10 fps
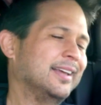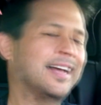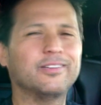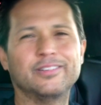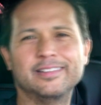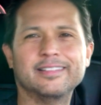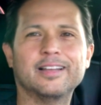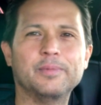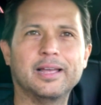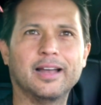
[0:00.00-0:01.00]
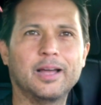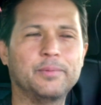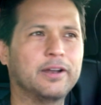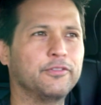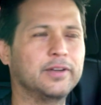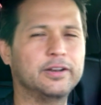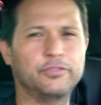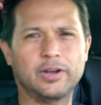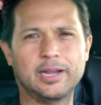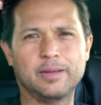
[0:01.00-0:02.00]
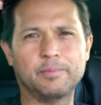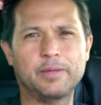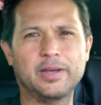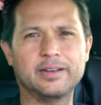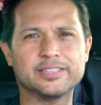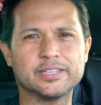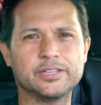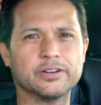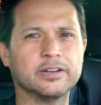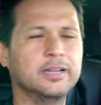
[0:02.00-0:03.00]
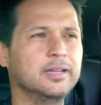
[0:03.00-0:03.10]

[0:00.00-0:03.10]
I don't want to do that, man. I'm not afraid of who I am. I'm not insecure.